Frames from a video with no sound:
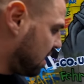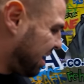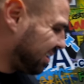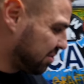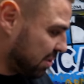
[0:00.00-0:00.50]

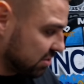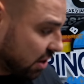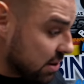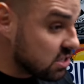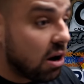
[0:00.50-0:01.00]
And I said, well, it's
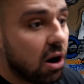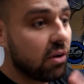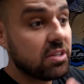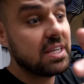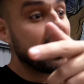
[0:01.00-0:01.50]
going to R
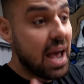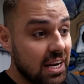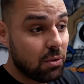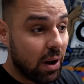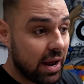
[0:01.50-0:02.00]
R T
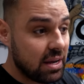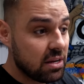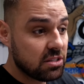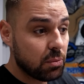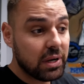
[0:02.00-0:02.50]
anyway,
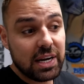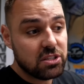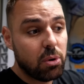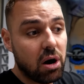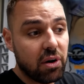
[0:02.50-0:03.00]
so we'll get it
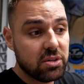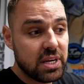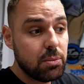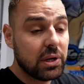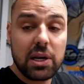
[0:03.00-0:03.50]
to R R
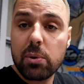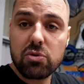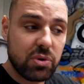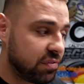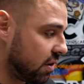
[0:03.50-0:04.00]
T, we'll get the
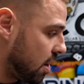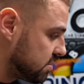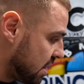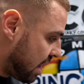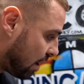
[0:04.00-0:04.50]
wheels
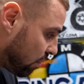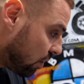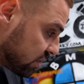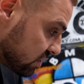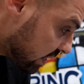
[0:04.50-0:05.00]
refurbed, and
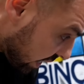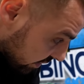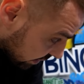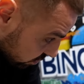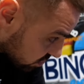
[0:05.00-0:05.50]
whilst it's there,
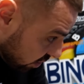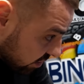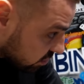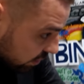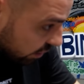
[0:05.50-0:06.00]
they do
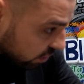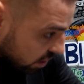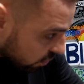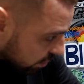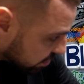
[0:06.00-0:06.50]
tyres as well,
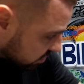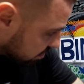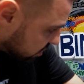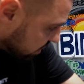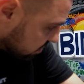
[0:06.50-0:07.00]
we put some
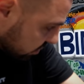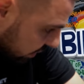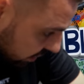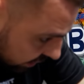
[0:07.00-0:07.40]
Michelins on it. Are